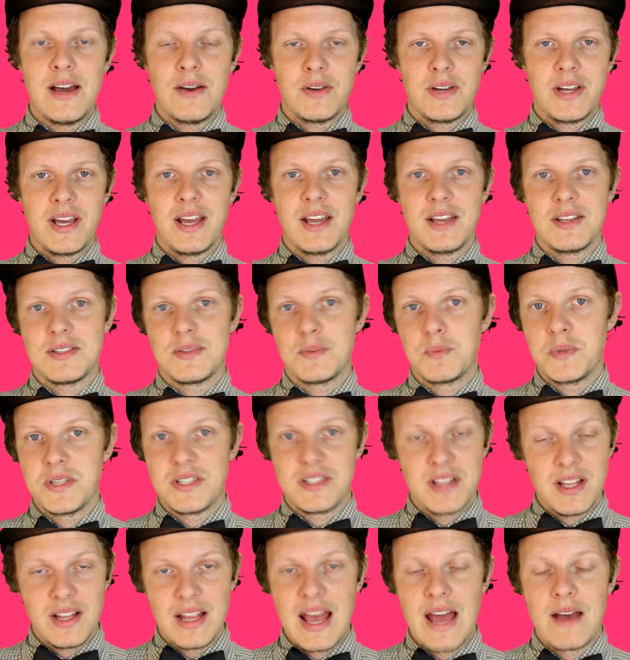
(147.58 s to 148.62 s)
Nowadays,
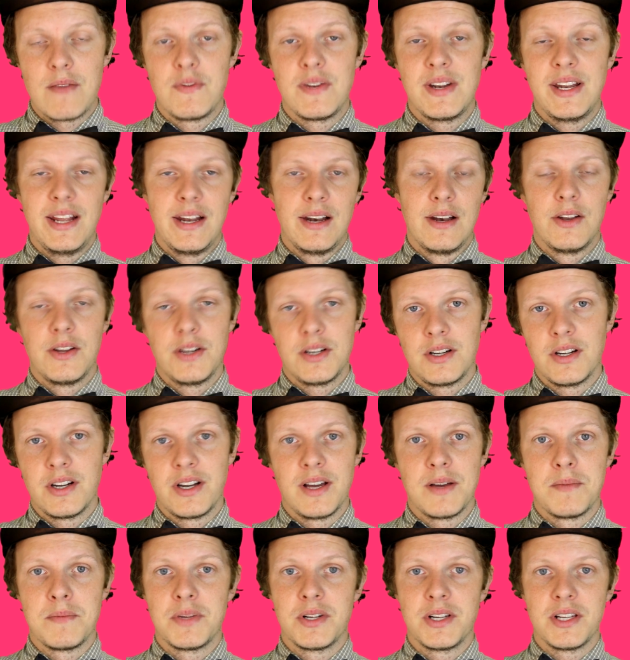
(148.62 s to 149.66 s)
we still have
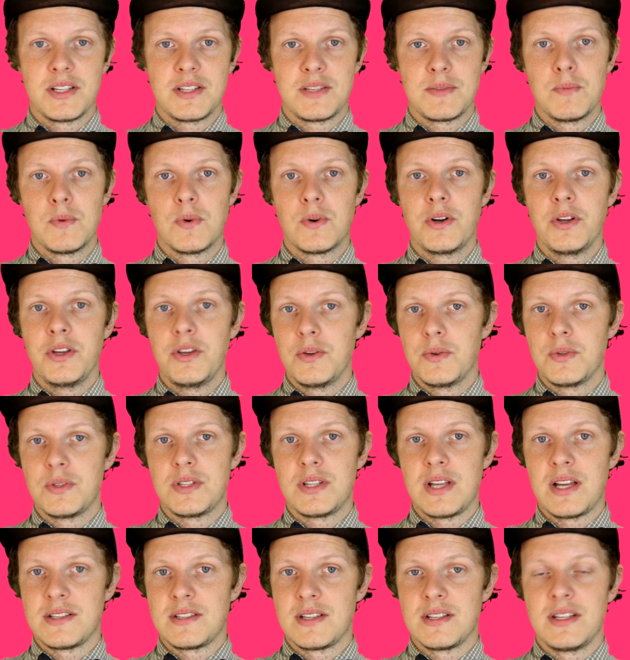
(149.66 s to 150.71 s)
lillördag, but it's more
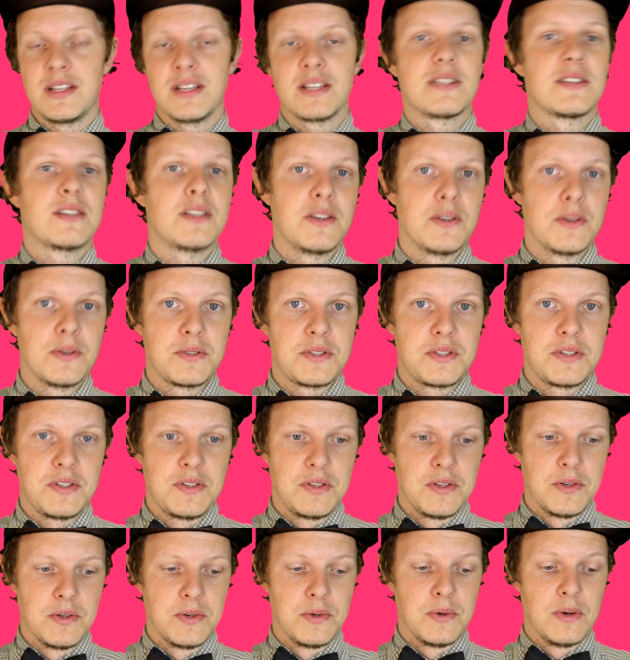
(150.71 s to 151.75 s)
used as an
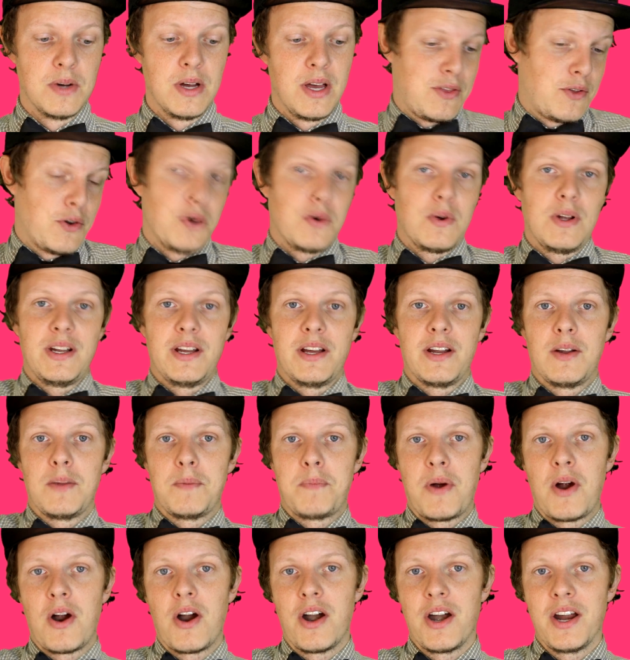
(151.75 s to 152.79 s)
excuse to throw a
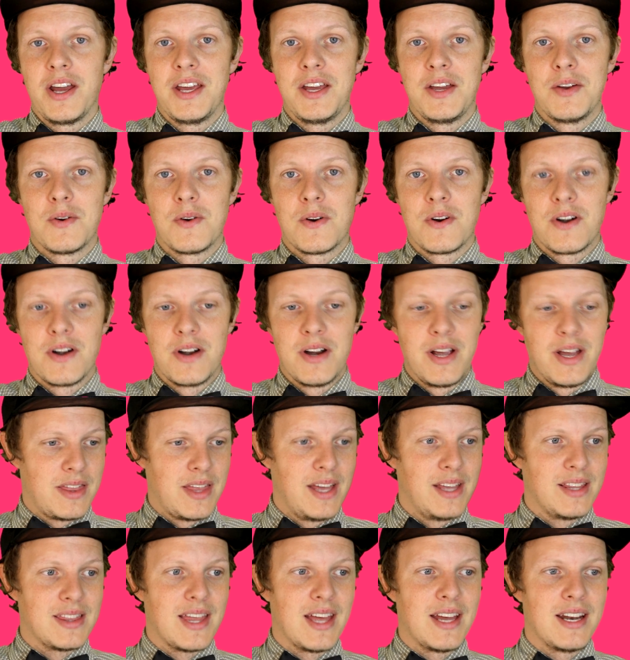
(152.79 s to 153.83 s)
little party or
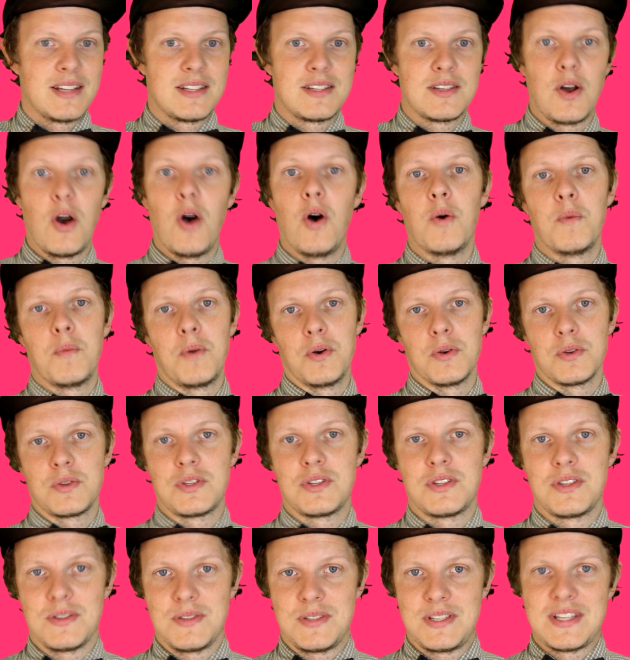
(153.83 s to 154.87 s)
think that it's
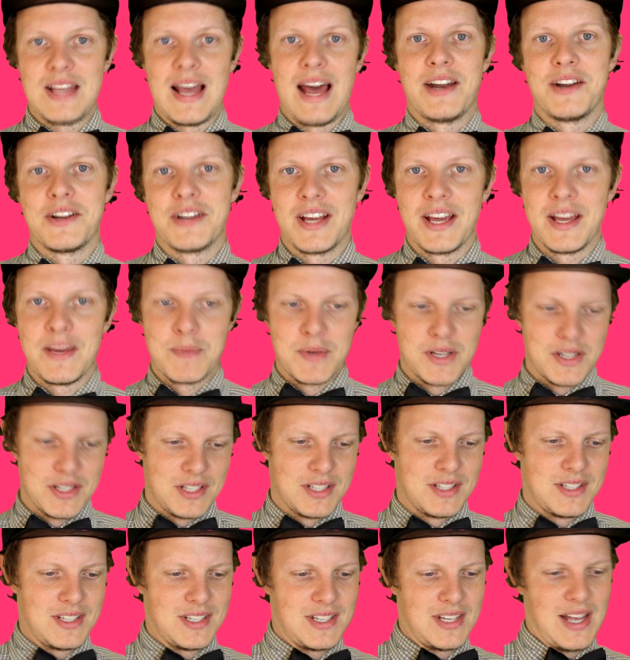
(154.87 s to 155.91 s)
almost Saturday
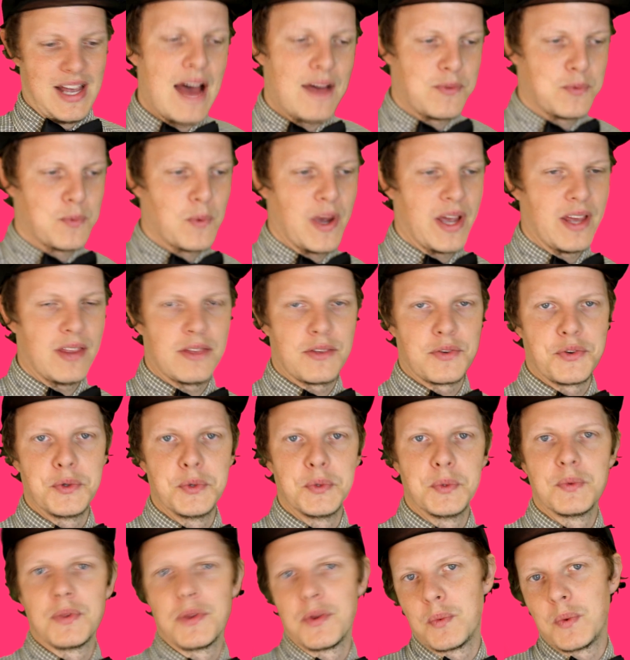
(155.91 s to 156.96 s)
because it's halfway
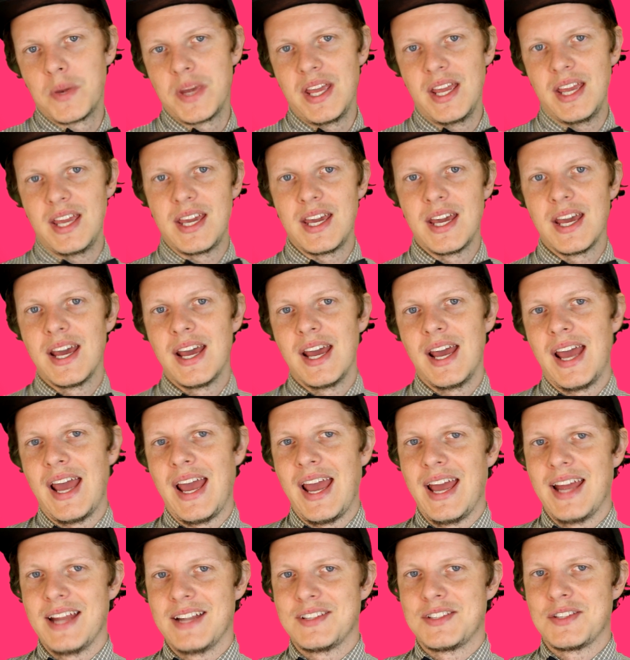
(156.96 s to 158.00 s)
through the week.
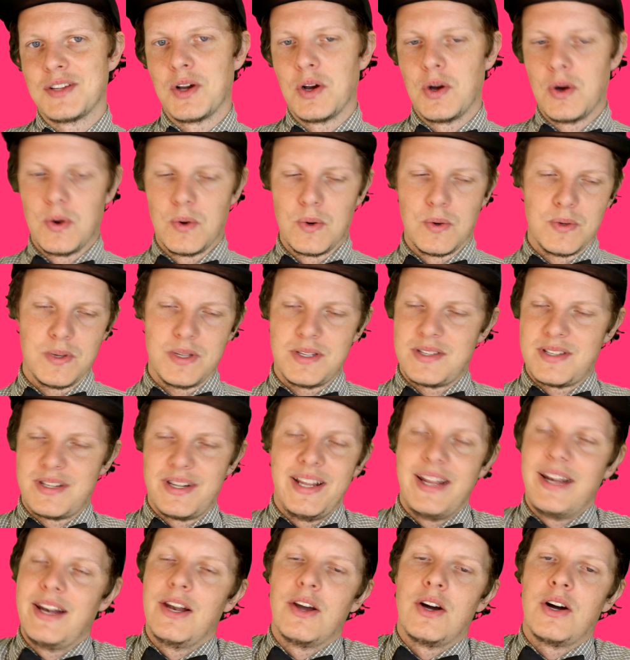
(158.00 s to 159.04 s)
And so it's
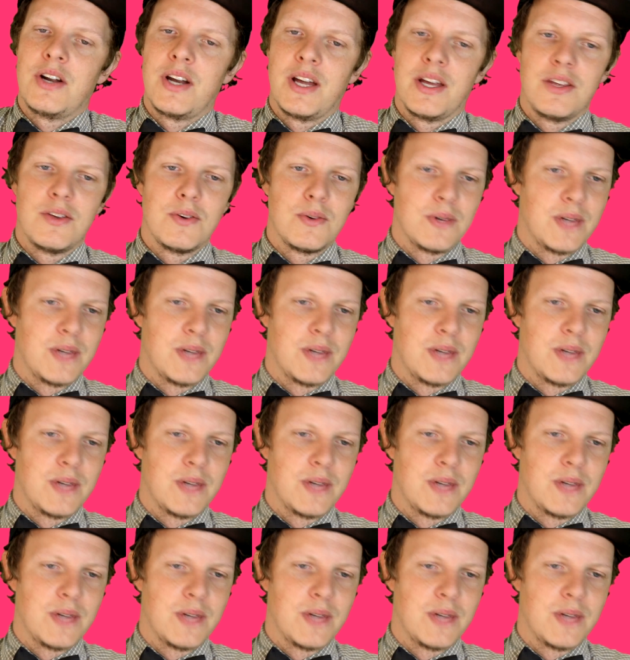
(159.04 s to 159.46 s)
lillördag.